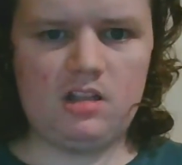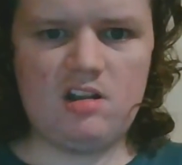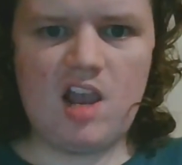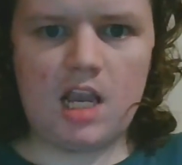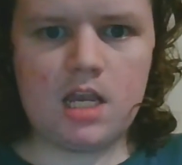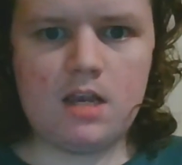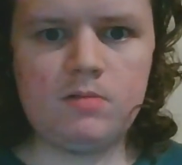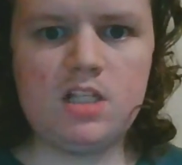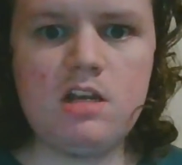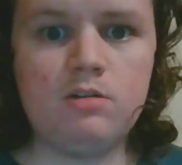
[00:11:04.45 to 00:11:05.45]
it
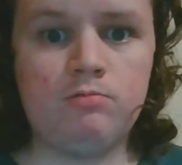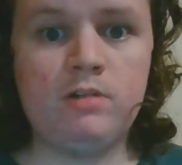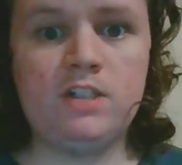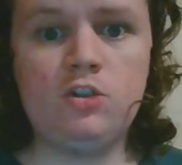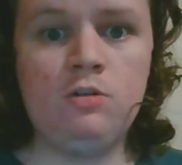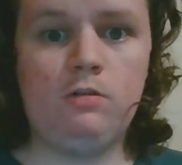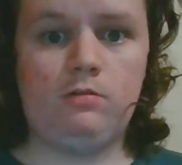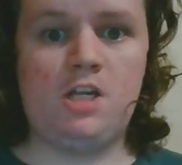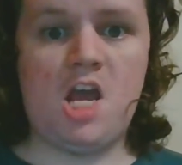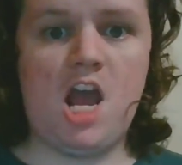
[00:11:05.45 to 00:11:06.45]
keeps the
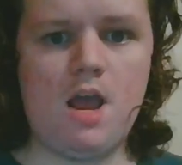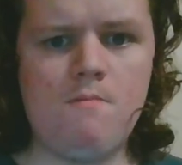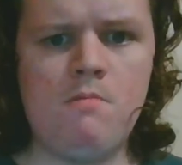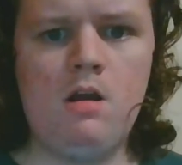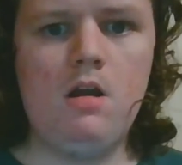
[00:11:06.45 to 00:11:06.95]
original game,